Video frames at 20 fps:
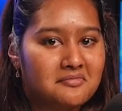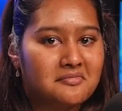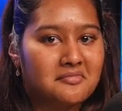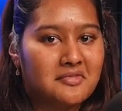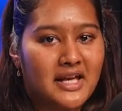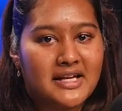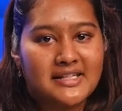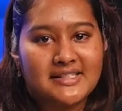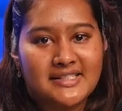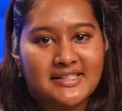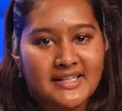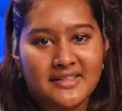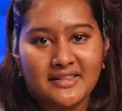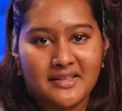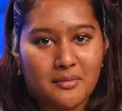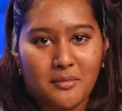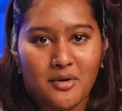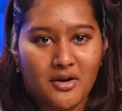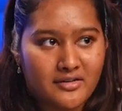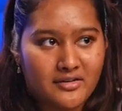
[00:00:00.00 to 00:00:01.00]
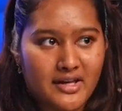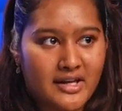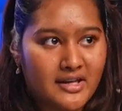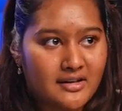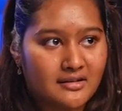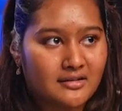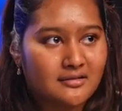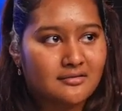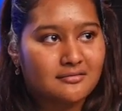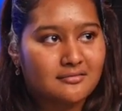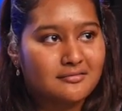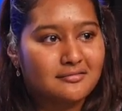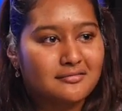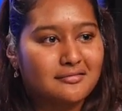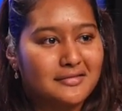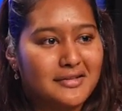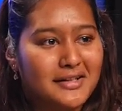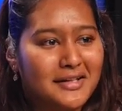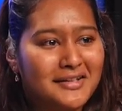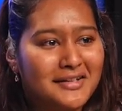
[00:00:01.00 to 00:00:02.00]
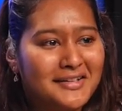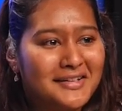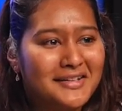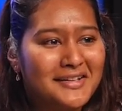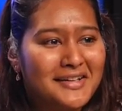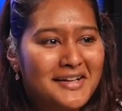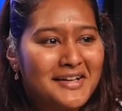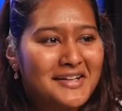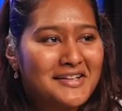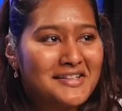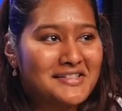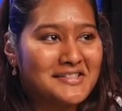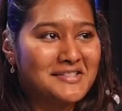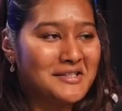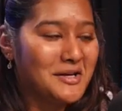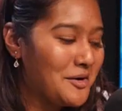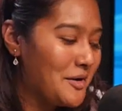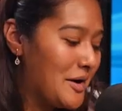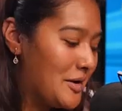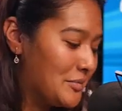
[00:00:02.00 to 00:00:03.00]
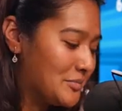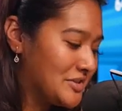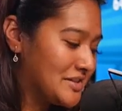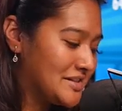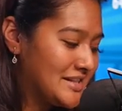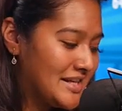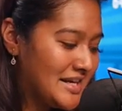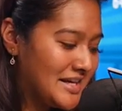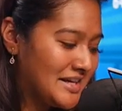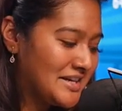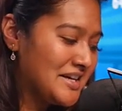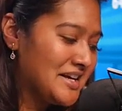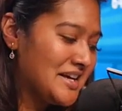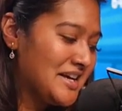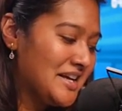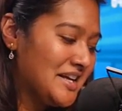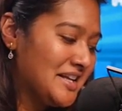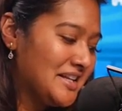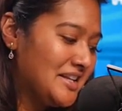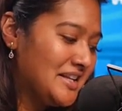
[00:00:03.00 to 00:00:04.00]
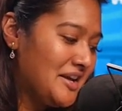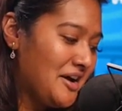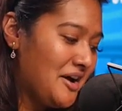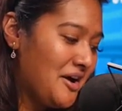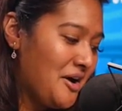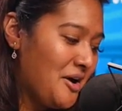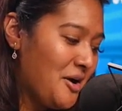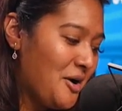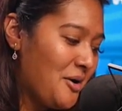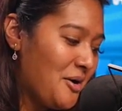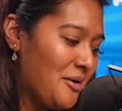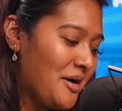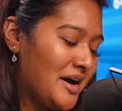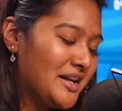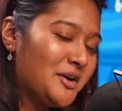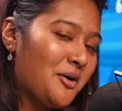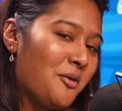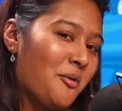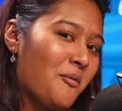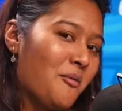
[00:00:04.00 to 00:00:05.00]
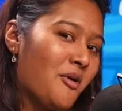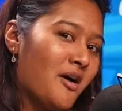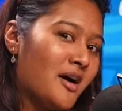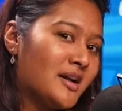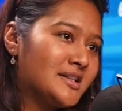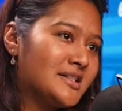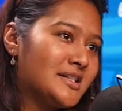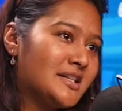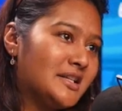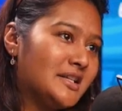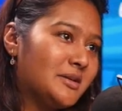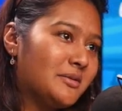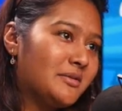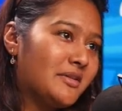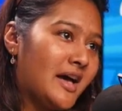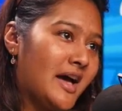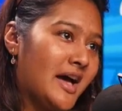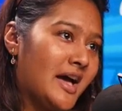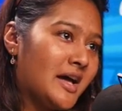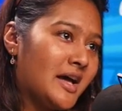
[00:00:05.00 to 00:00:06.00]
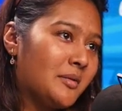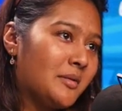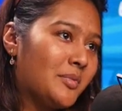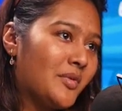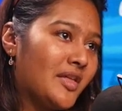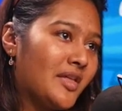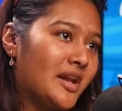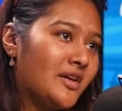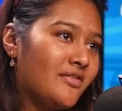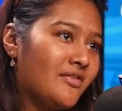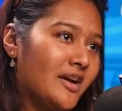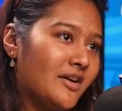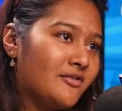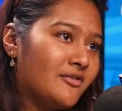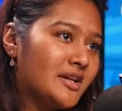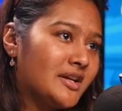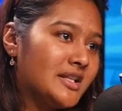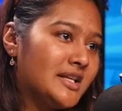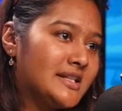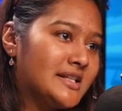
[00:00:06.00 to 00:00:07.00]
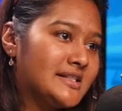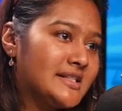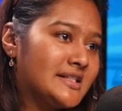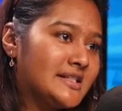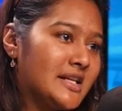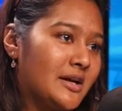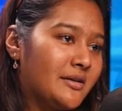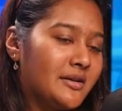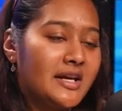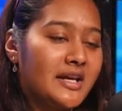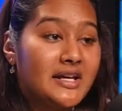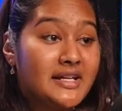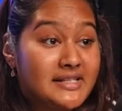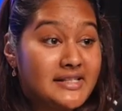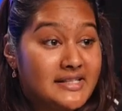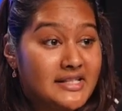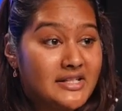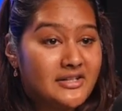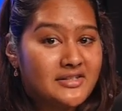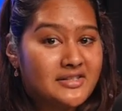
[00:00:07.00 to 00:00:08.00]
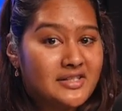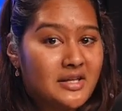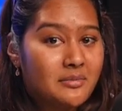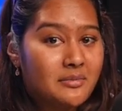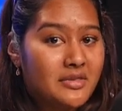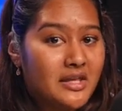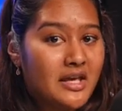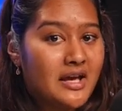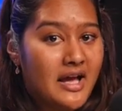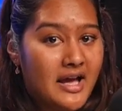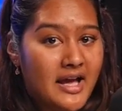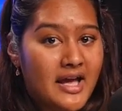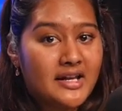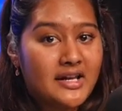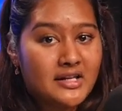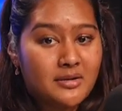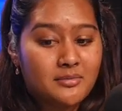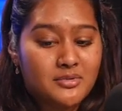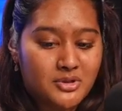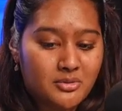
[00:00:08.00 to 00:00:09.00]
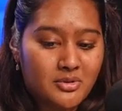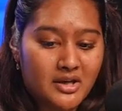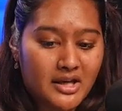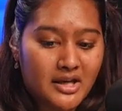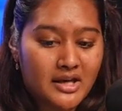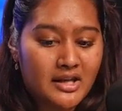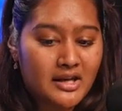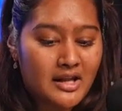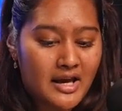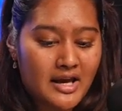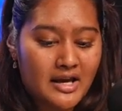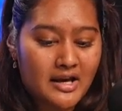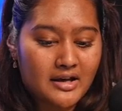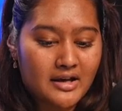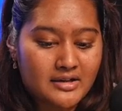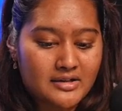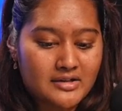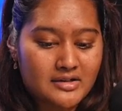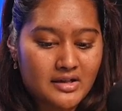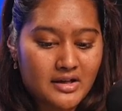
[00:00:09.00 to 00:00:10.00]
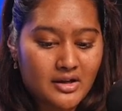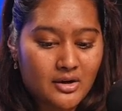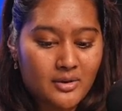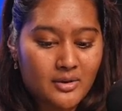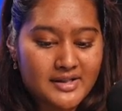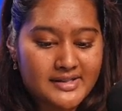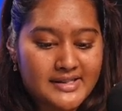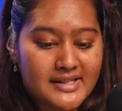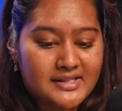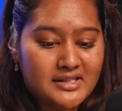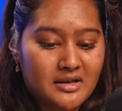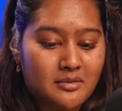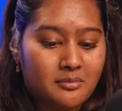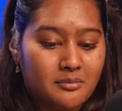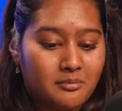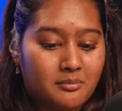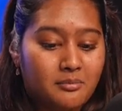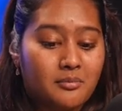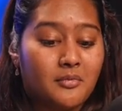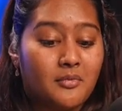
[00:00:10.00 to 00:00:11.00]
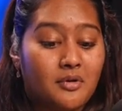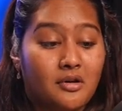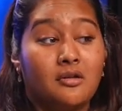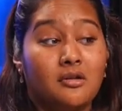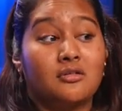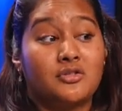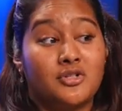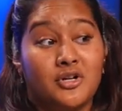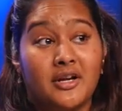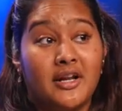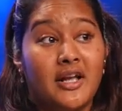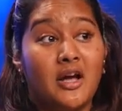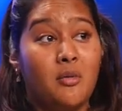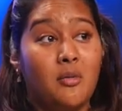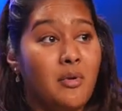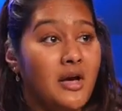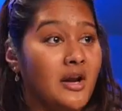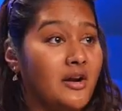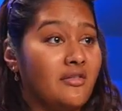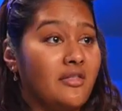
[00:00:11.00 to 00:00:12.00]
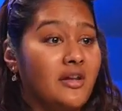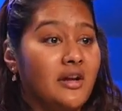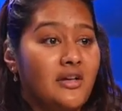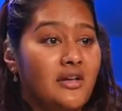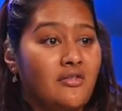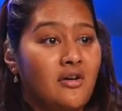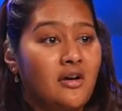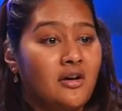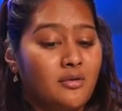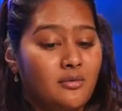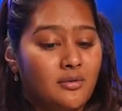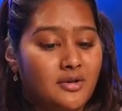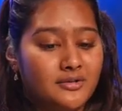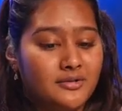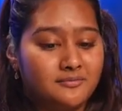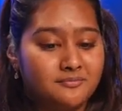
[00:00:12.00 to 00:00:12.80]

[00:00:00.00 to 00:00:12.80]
I sit in them all day. So I'm just like, no, I don't want to do that. But then if I really sit down and I consider something, I end up doing it, and it always ends up turning out better than I thought it would.